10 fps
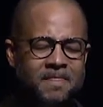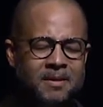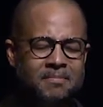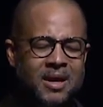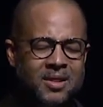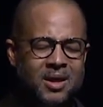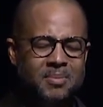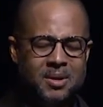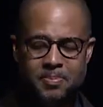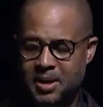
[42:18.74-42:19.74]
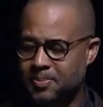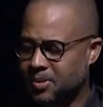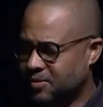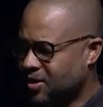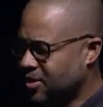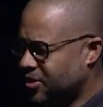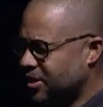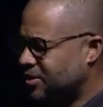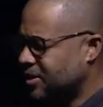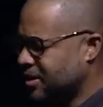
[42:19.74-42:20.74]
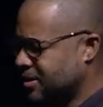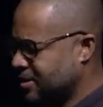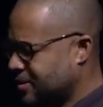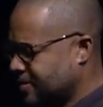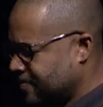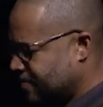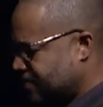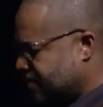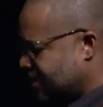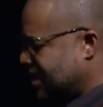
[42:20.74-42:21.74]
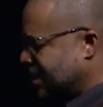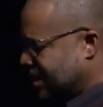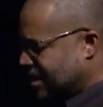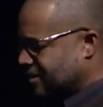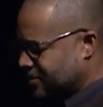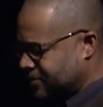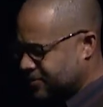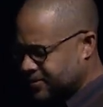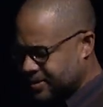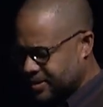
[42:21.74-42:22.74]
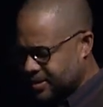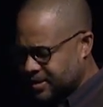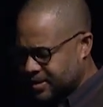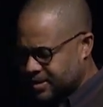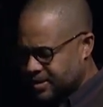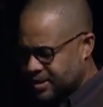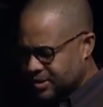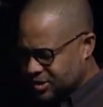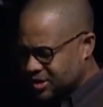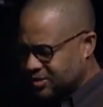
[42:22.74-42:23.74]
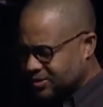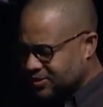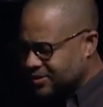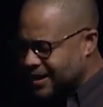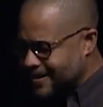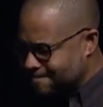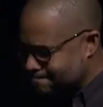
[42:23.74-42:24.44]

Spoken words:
May they be people of authentic love in Jesus' name.